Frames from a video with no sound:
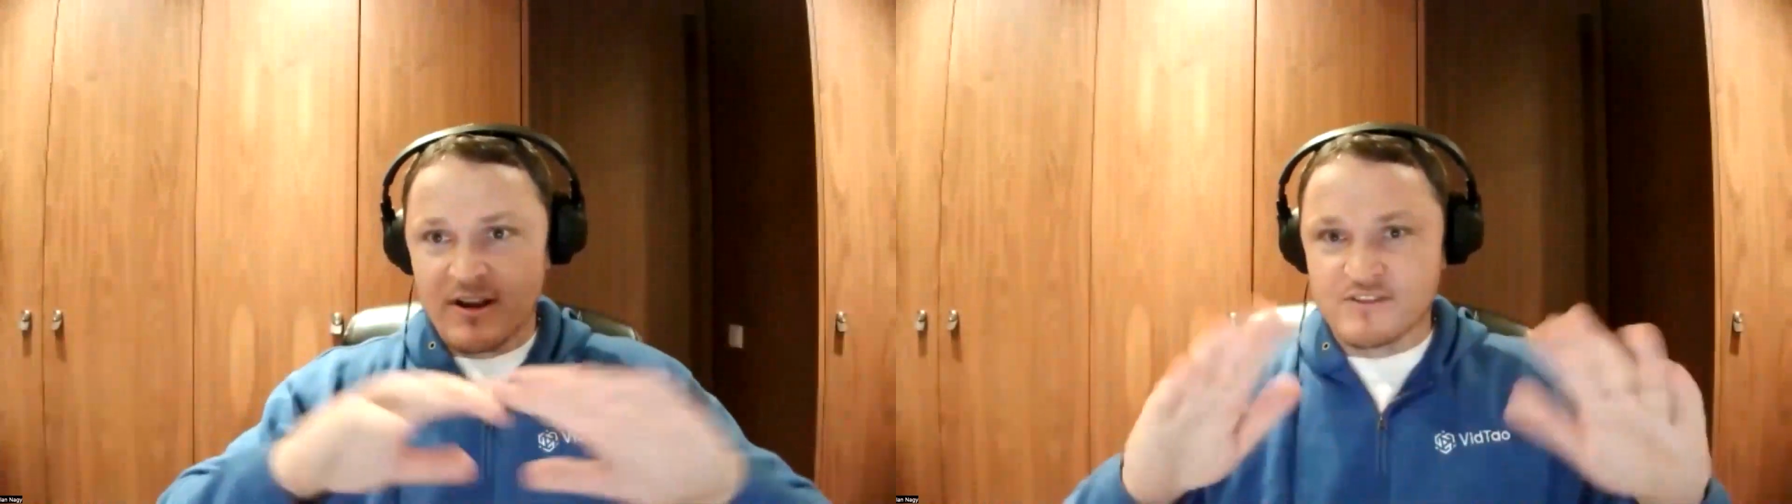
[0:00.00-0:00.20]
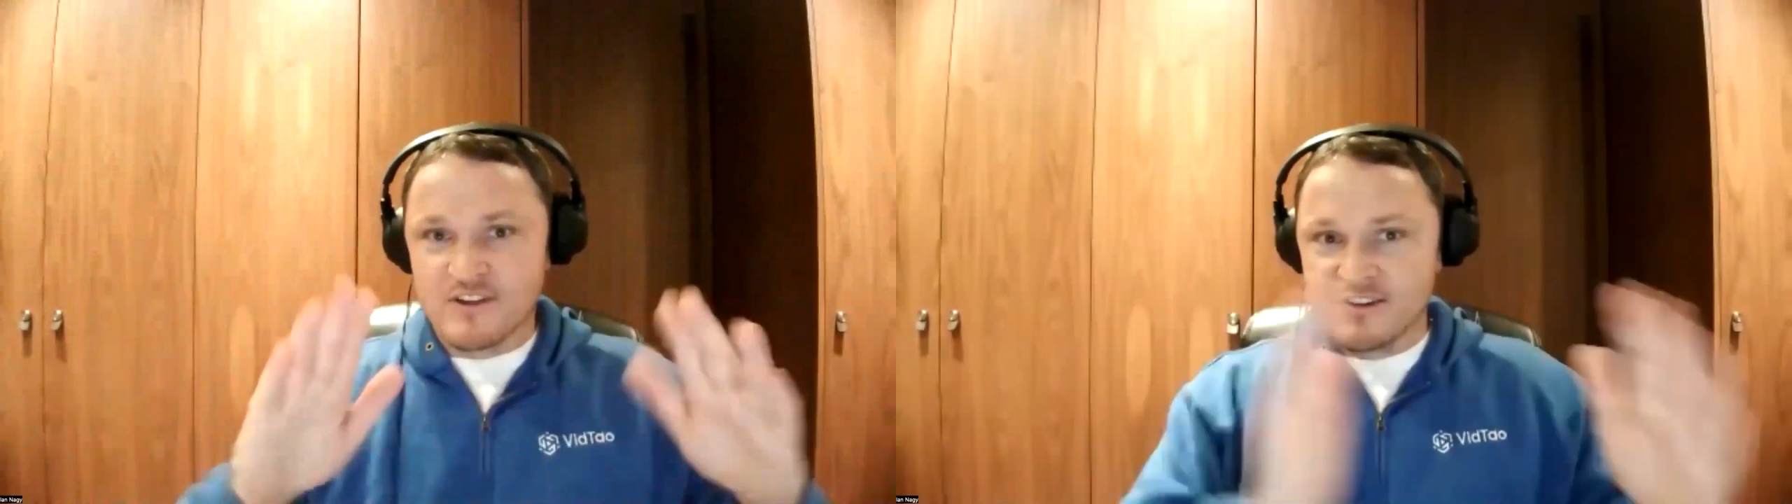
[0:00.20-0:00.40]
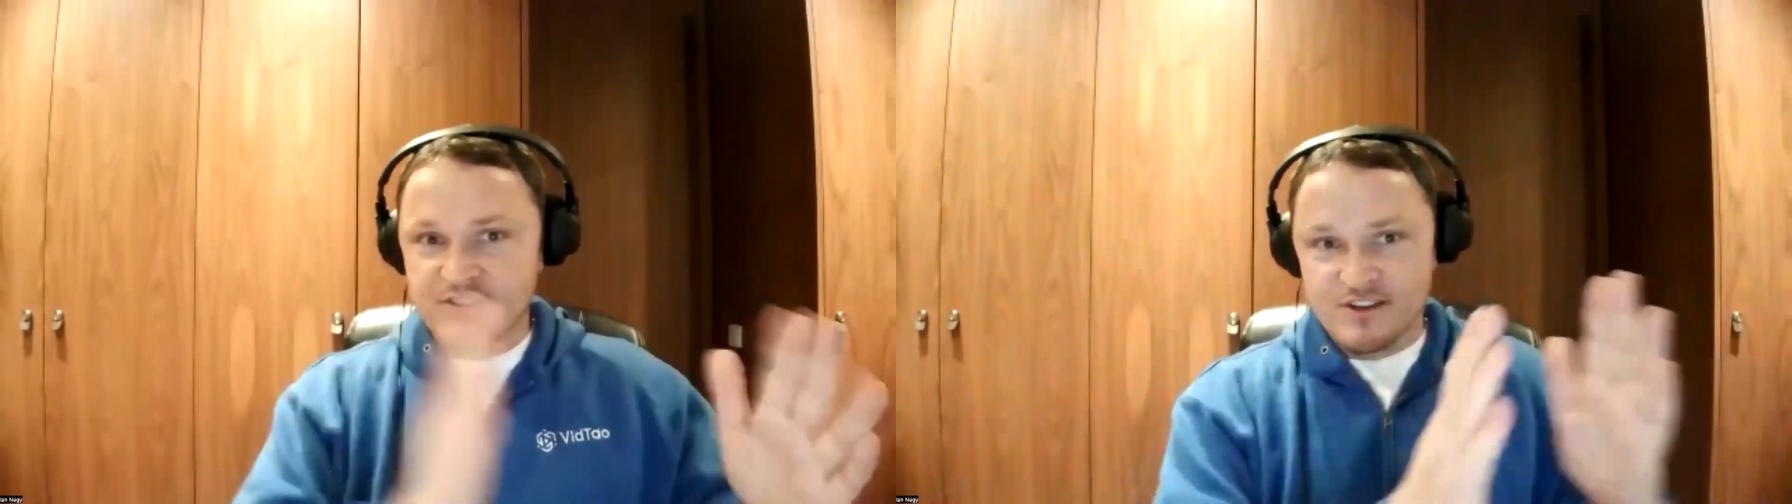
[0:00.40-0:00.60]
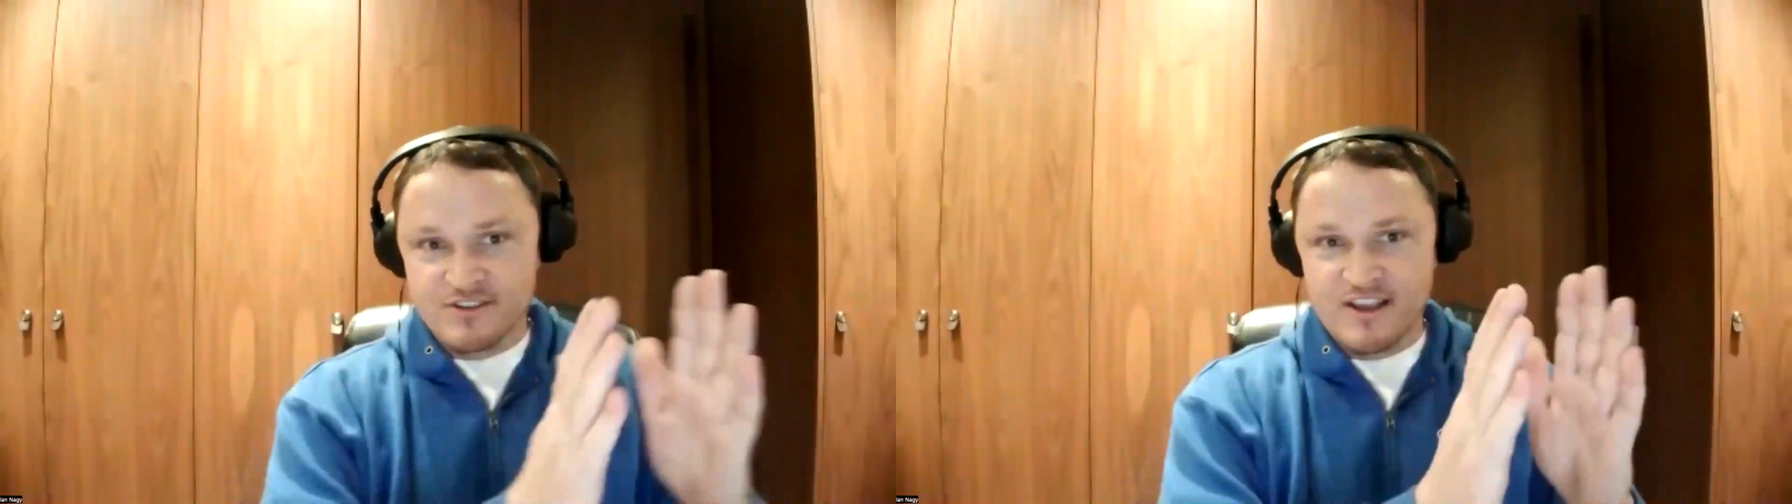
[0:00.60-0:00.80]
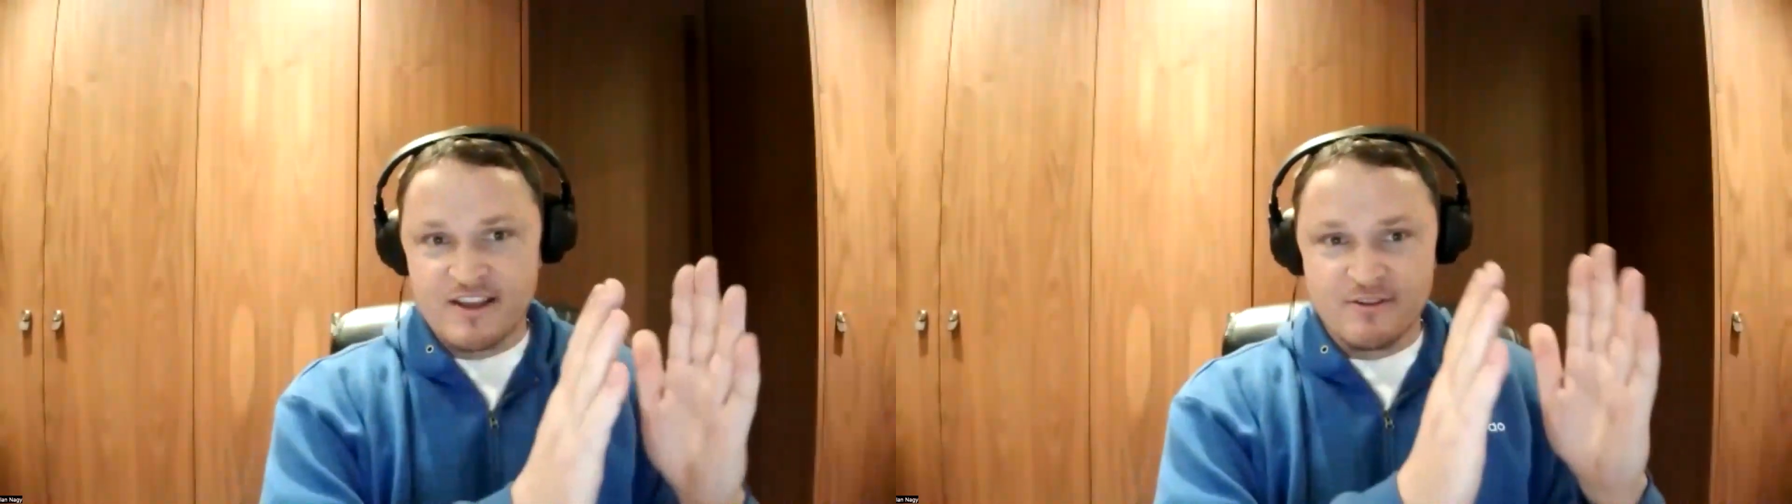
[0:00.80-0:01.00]
It's not
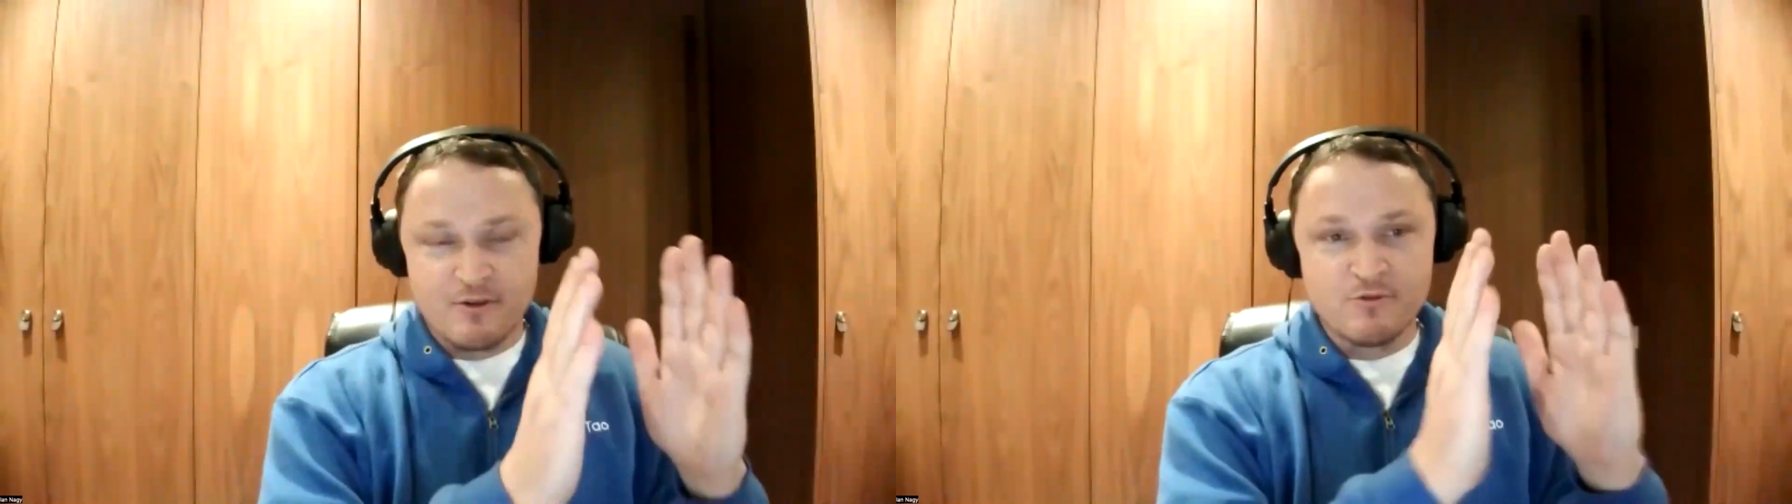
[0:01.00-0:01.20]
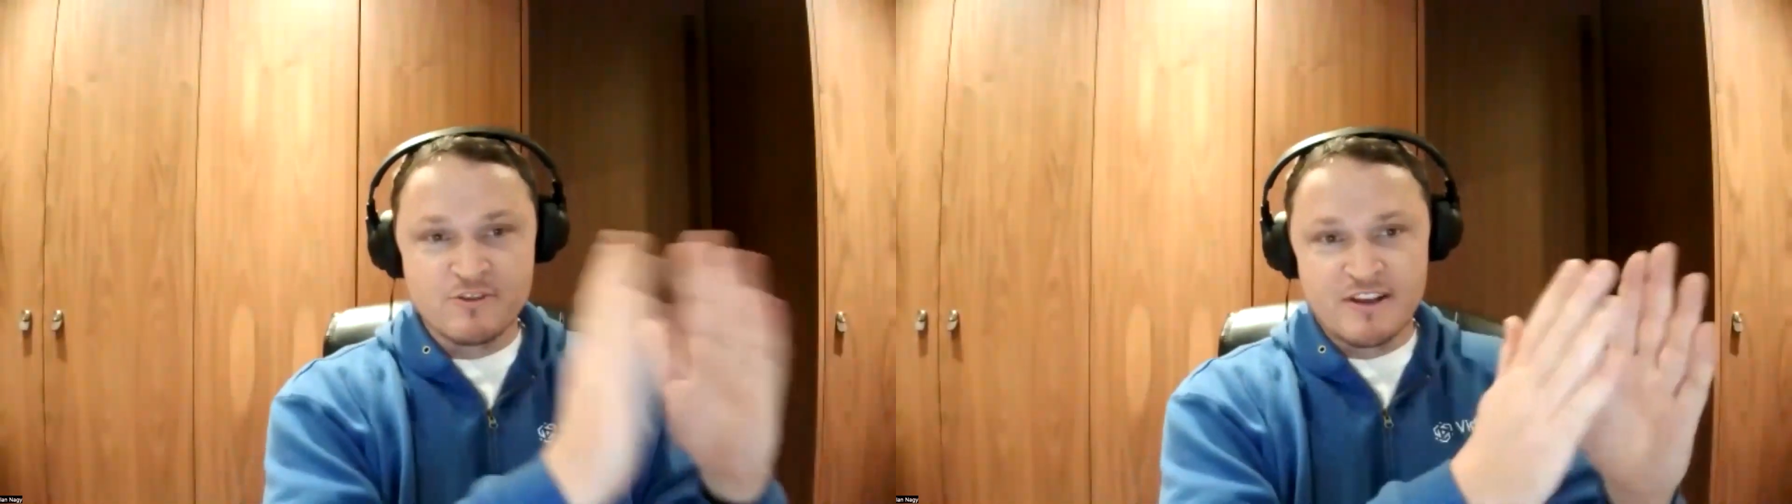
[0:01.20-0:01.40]
just like who's